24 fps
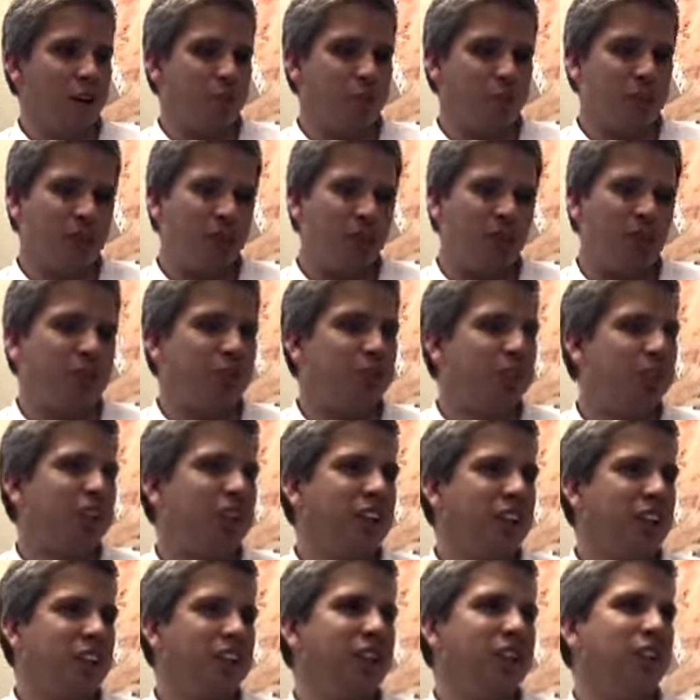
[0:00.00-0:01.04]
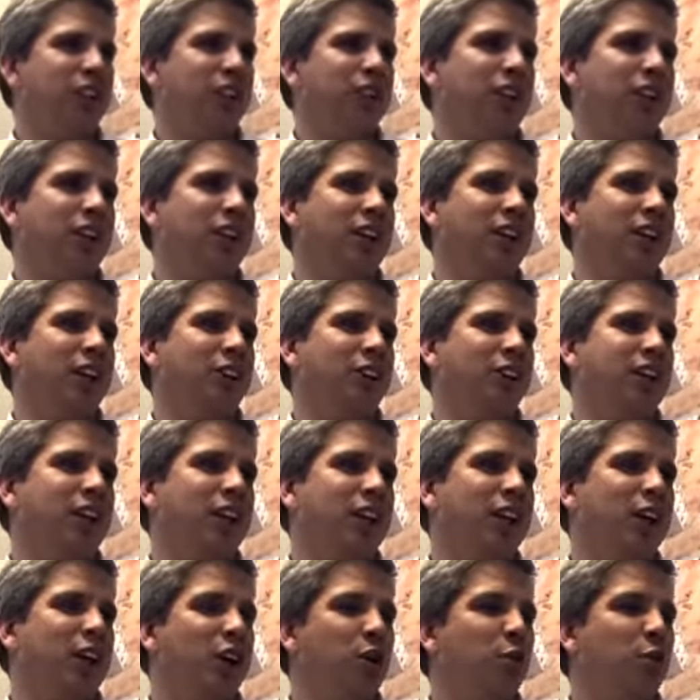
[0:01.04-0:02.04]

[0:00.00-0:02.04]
There's lots of studies done to say,